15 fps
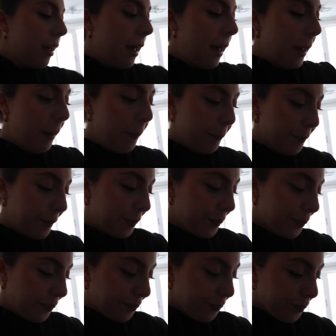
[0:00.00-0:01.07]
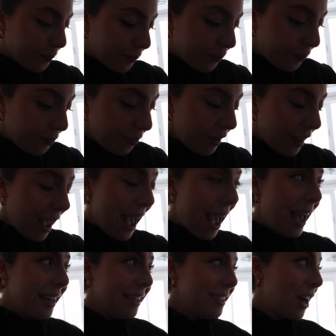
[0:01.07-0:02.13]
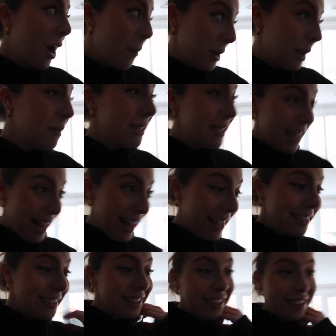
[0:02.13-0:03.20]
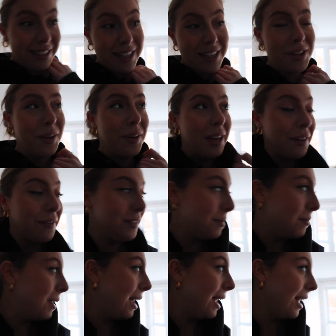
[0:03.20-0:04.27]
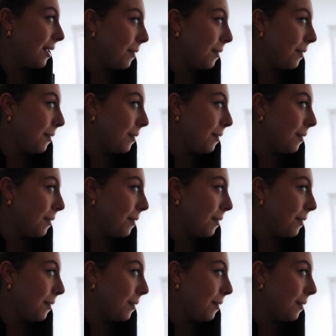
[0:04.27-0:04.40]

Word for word: Um, and coming up the stairs, because there's no lift in my